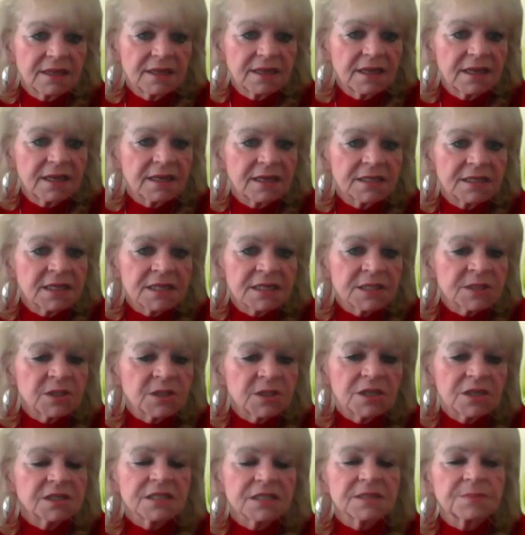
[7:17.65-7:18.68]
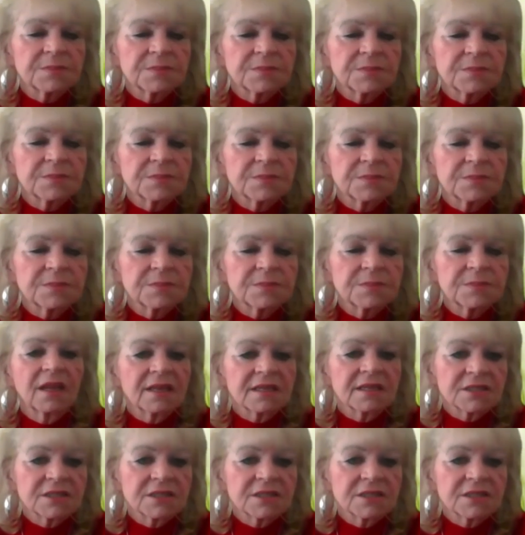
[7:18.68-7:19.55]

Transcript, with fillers: it is it's putrid.